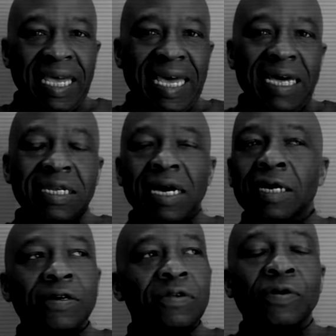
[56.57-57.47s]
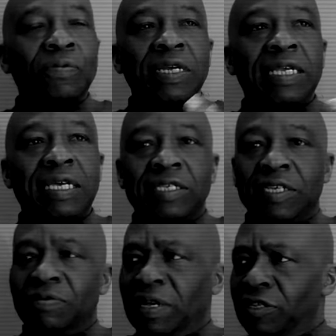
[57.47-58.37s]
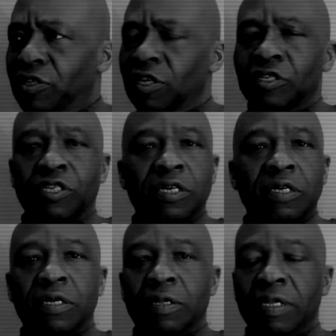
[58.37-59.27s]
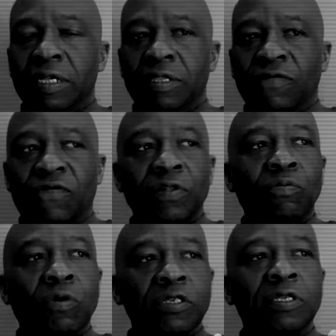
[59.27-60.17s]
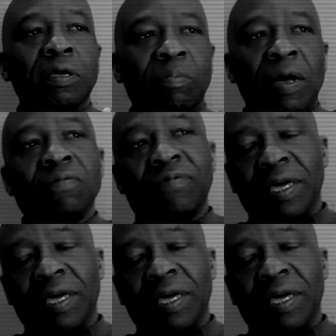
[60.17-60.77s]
And I don't know what it is. The film wasn't about